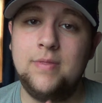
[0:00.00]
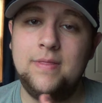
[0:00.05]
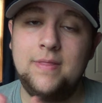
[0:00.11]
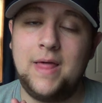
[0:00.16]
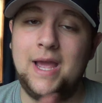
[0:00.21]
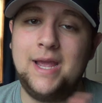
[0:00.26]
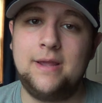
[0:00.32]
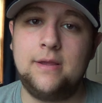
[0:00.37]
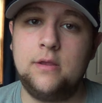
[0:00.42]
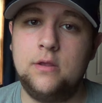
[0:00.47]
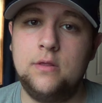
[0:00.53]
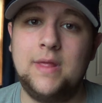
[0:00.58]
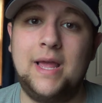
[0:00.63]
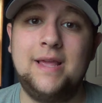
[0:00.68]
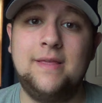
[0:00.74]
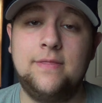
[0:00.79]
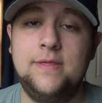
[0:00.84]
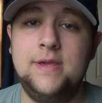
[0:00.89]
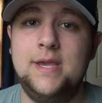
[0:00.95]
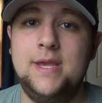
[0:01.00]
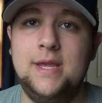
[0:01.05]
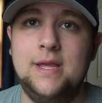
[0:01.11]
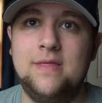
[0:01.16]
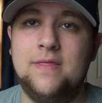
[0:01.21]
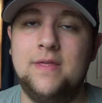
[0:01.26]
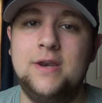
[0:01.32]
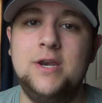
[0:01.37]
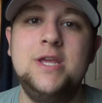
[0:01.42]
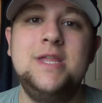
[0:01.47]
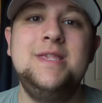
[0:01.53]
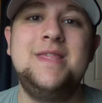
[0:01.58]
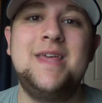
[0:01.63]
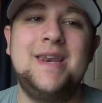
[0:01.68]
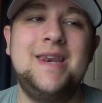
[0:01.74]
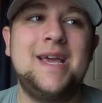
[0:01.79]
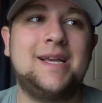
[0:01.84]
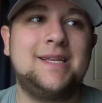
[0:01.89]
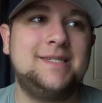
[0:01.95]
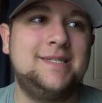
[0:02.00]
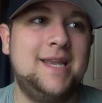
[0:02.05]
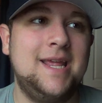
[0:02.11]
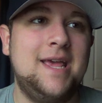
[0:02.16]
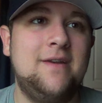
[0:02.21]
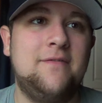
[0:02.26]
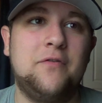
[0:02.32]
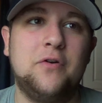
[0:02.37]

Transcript: like the Knicks did